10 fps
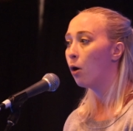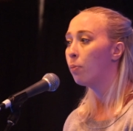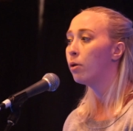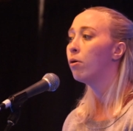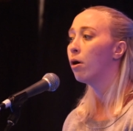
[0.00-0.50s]

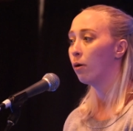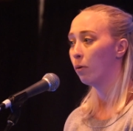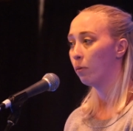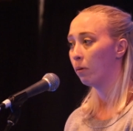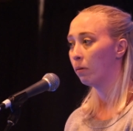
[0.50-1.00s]
hope you
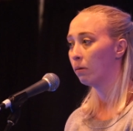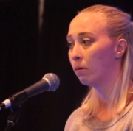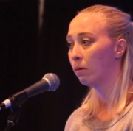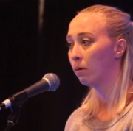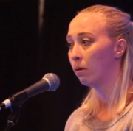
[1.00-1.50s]
know
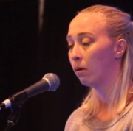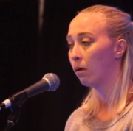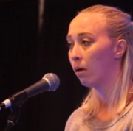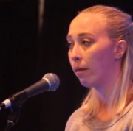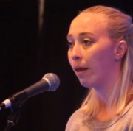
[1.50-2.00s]

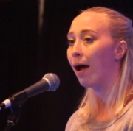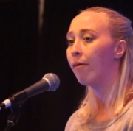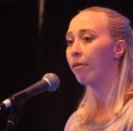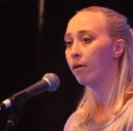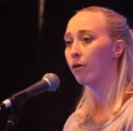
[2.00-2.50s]
that
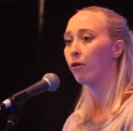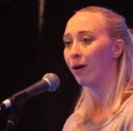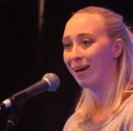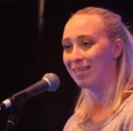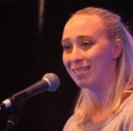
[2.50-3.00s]
I think you're
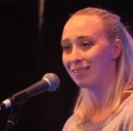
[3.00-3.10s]
great.